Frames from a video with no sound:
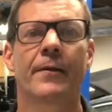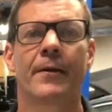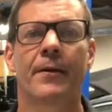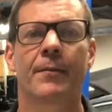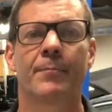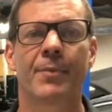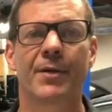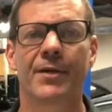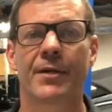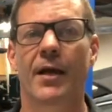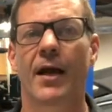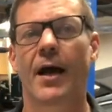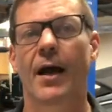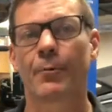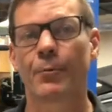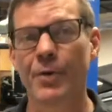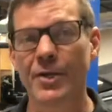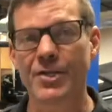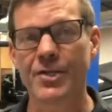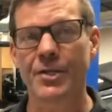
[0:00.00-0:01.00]
But I
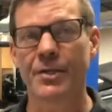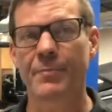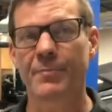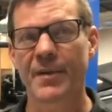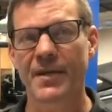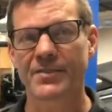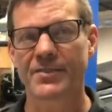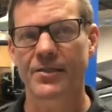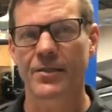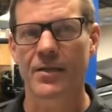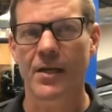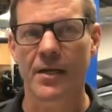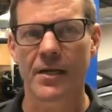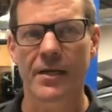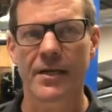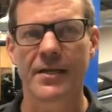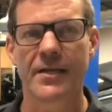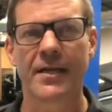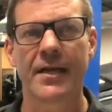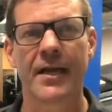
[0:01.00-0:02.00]
wish you the best of luck
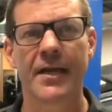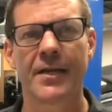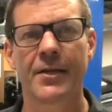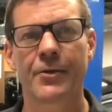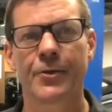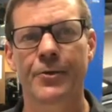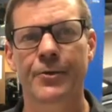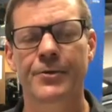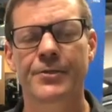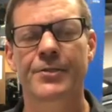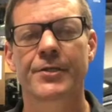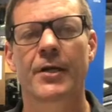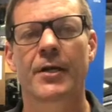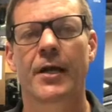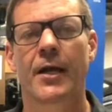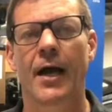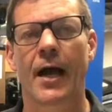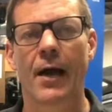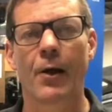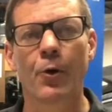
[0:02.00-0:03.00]
in getting yours.
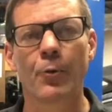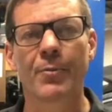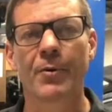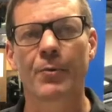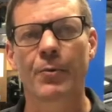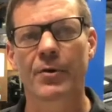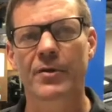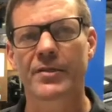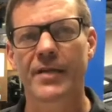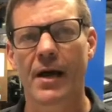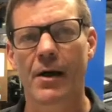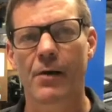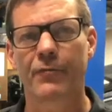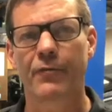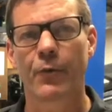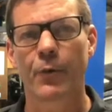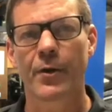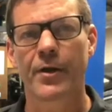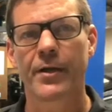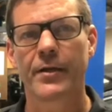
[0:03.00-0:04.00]
I hope it works out
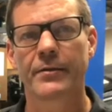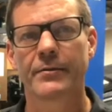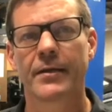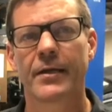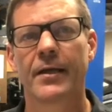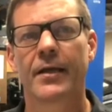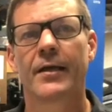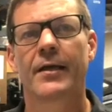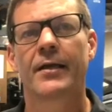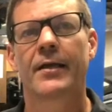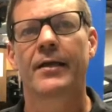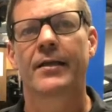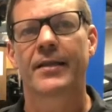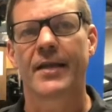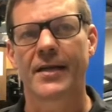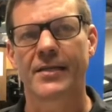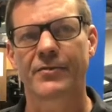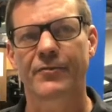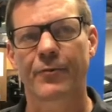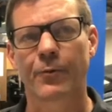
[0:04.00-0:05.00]
for you.
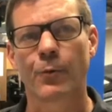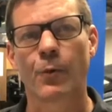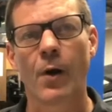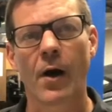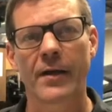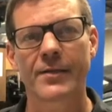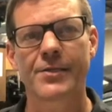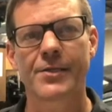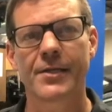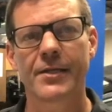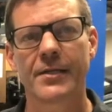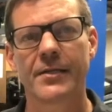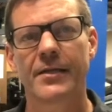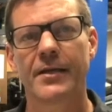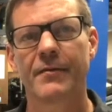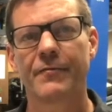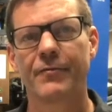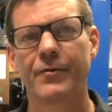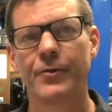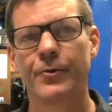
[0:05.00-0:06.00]
Thanks for watching.
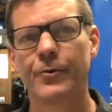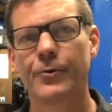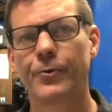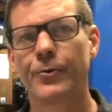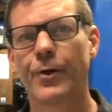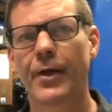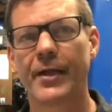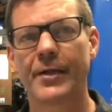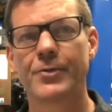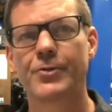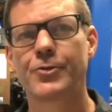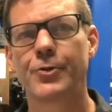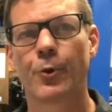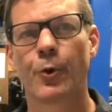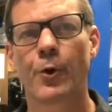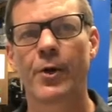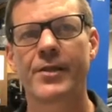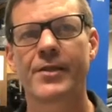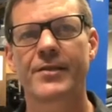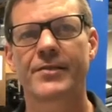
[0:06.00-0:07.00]
If you
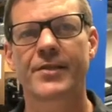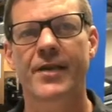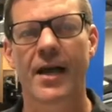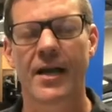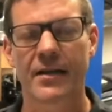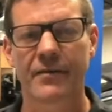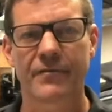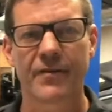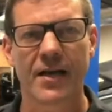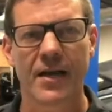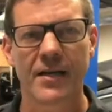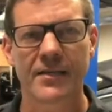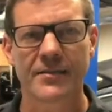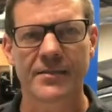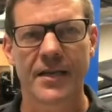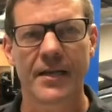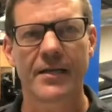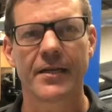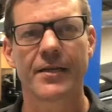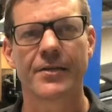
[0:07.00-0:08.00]
enjoy this kind of
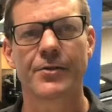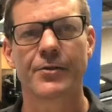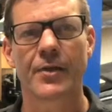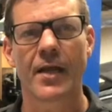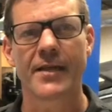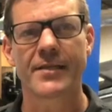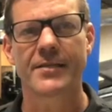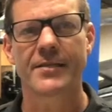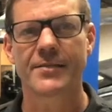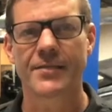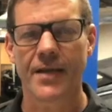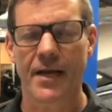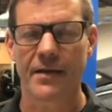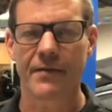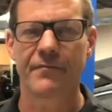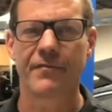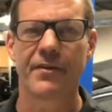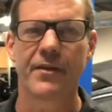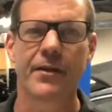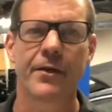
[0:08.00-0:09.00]
content and you like these kind
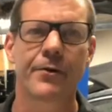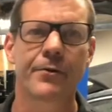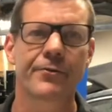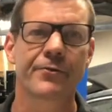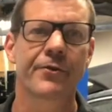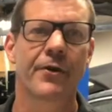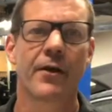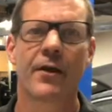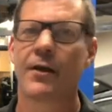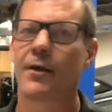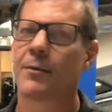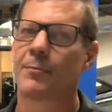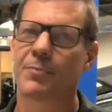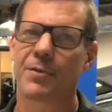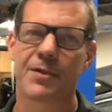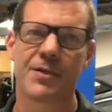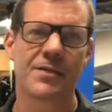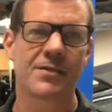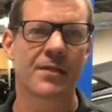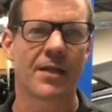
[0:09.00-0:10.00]
of videos,
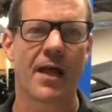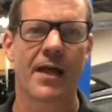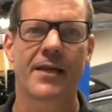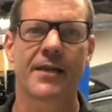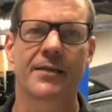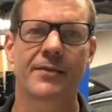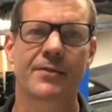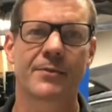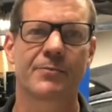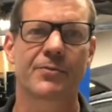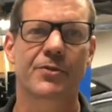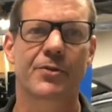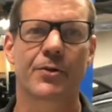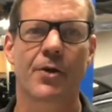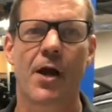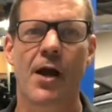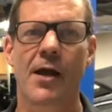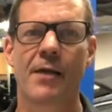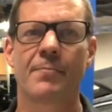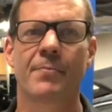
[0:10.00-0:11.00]
please like and
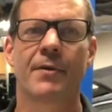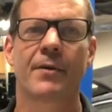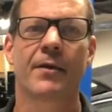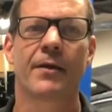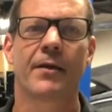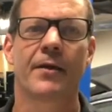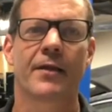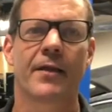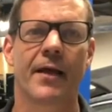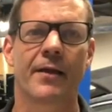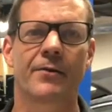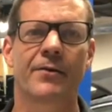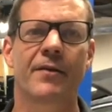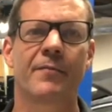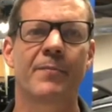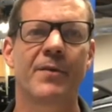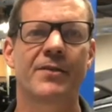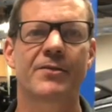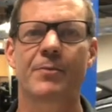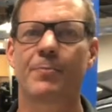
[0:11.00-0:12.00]
subscribe. That'll give
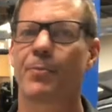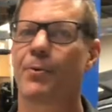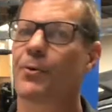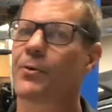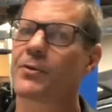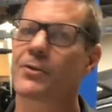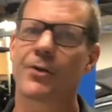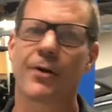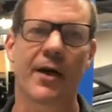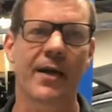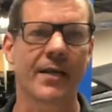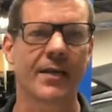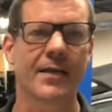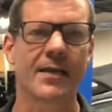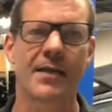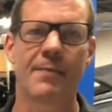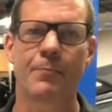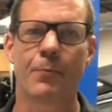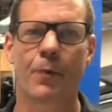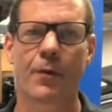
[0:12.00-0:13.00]
me support so I can
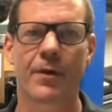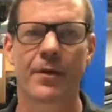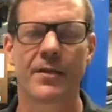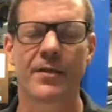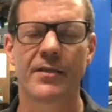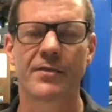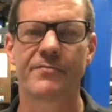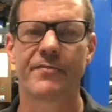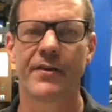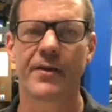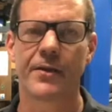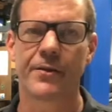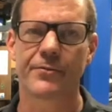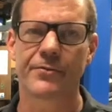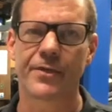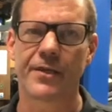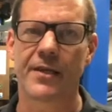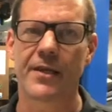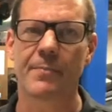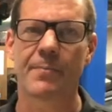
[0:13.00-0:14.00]
keep working these videos
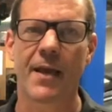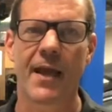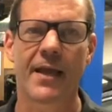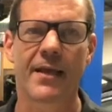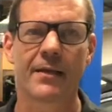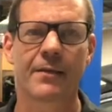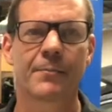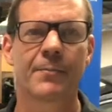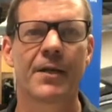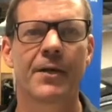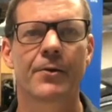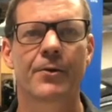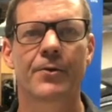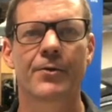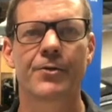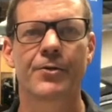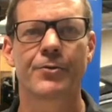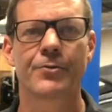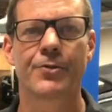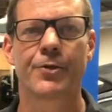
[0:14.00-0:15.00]
and keep hanging them here on
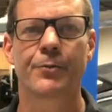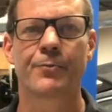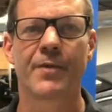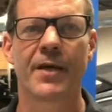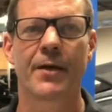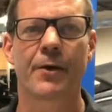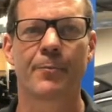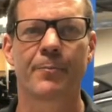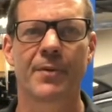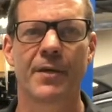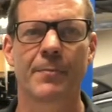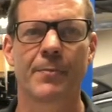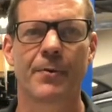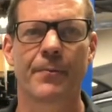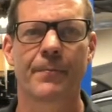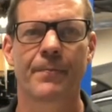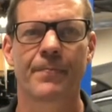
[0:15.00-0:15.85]
YouTube to help people.